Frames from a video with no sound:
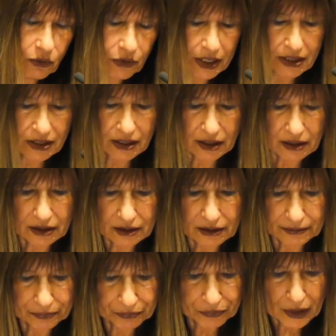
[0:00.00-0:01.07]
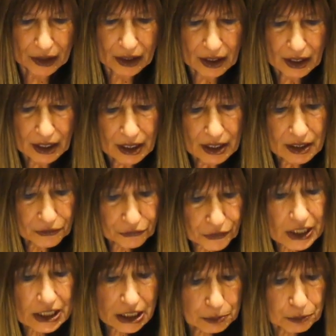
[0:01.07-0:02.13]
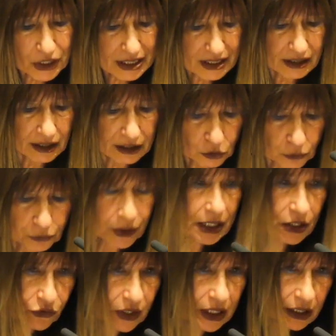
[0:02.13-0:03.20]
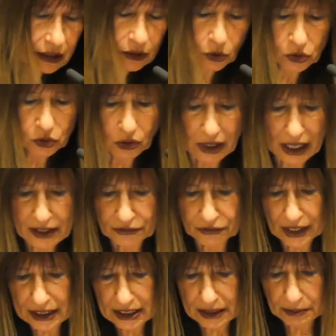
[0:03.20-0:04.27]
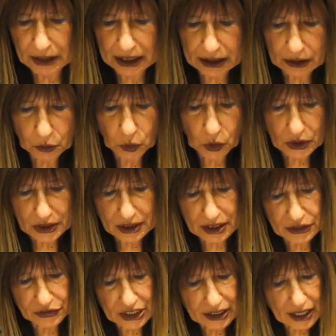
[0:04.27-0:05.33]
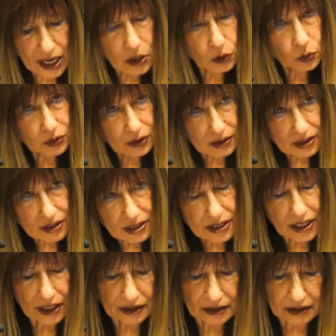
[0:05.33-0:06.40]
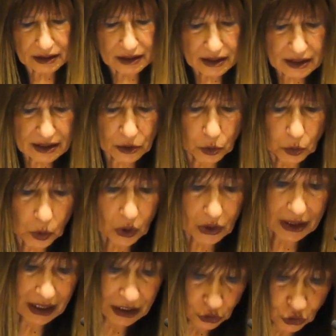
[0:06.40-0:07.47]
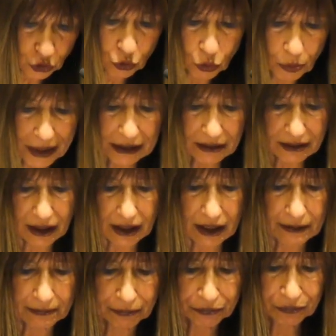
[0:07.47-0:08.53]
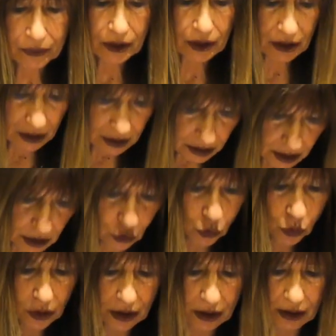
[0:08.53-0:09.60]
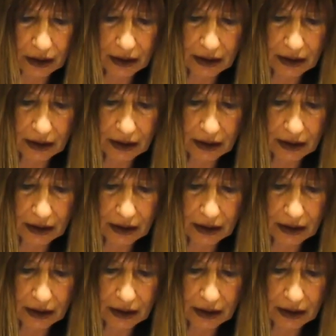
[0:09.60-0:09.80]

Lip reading: of the state. The first president of Israel, Dr. Chaim Weizmann, was a renowned scientist who was instrumental in issuing